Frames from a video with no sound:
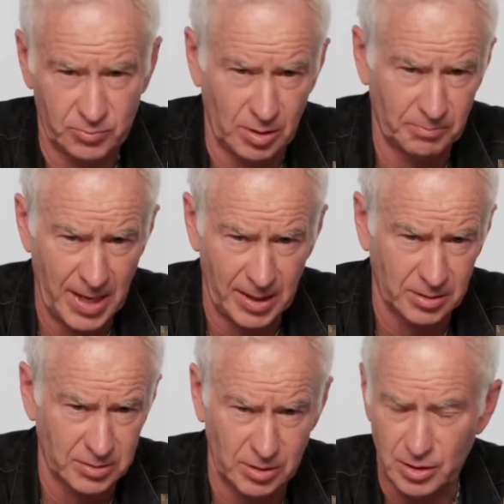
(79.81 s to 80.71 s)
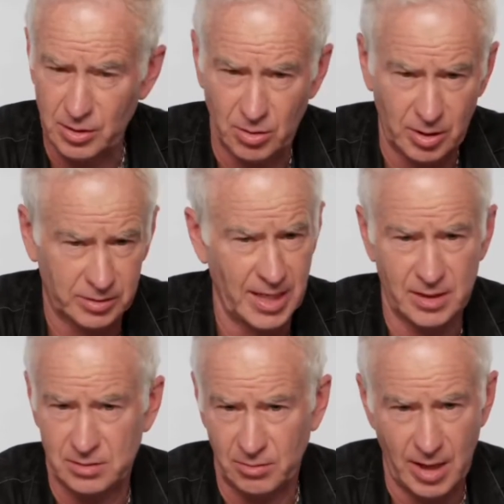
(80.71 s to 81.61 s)
Well, bagels in New York
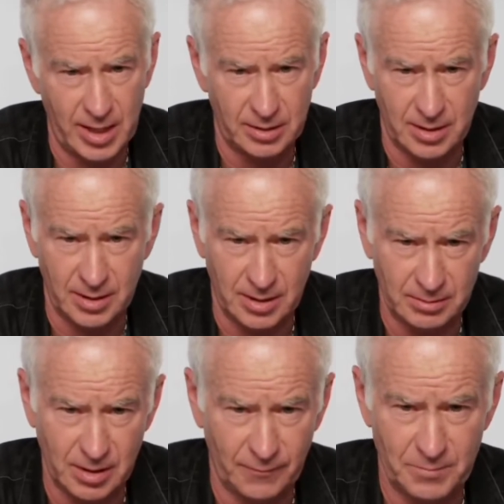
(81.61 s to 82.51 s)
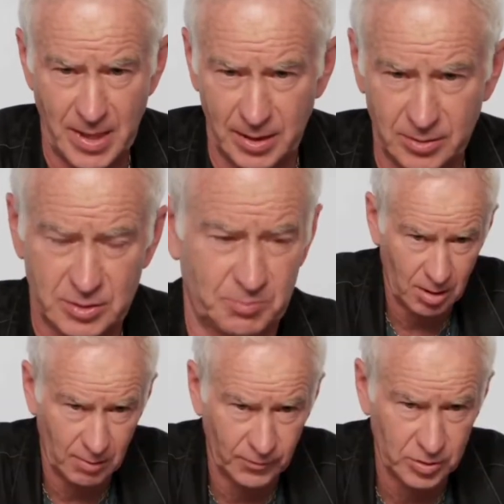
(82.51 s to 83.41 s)
taste great. I love bagels.
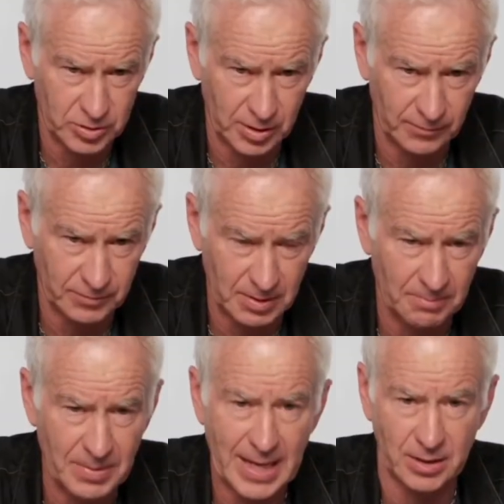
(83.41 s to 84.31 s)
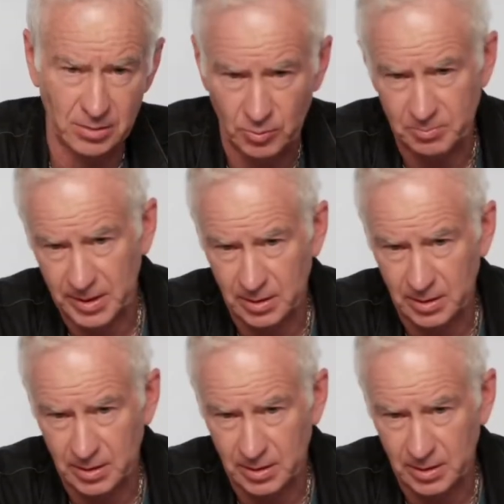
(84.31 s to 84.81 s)
Our version of a bagel would be